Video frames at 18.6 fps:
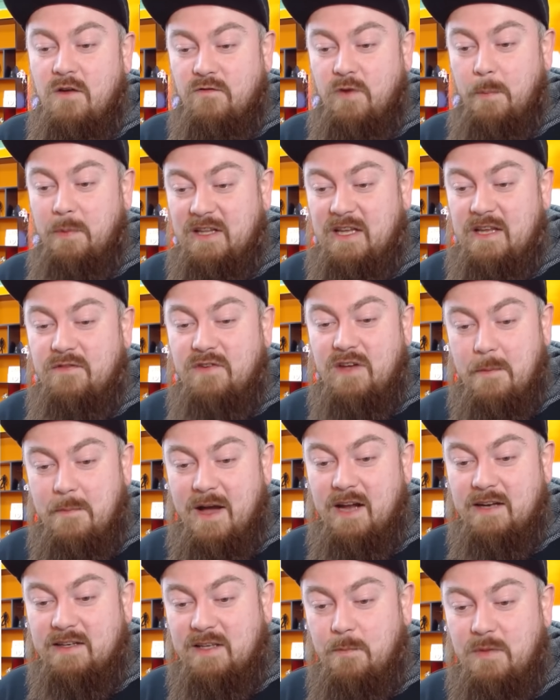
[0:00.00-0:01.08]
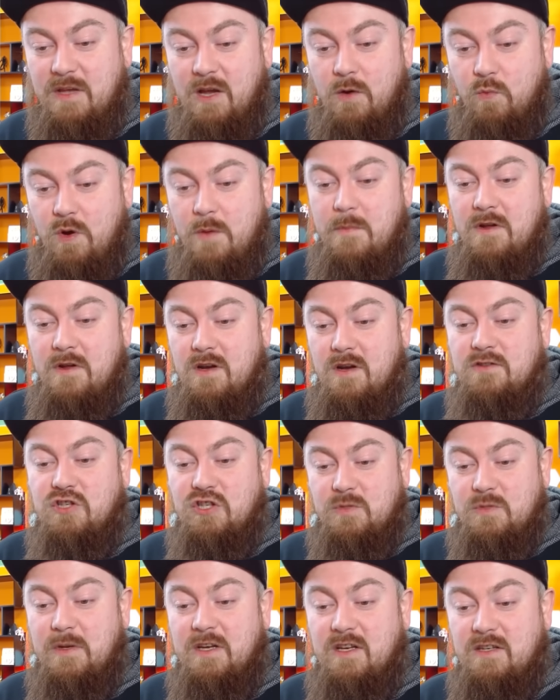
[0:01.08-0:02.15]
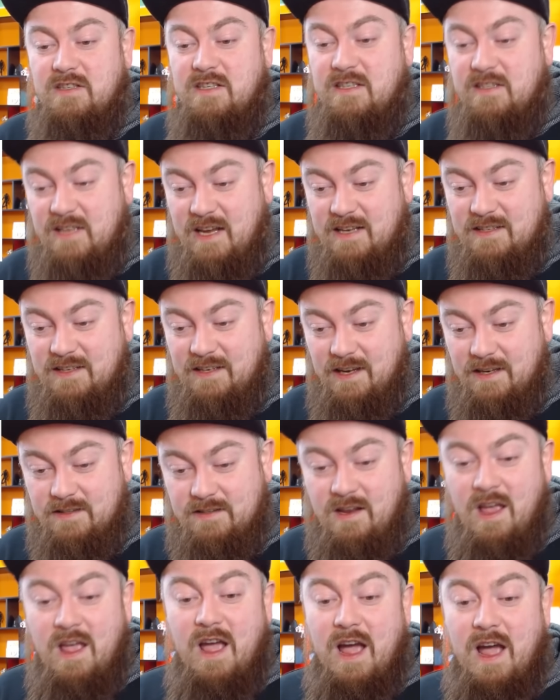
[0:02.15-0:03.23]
for believing a man can be a woman just because he says he is,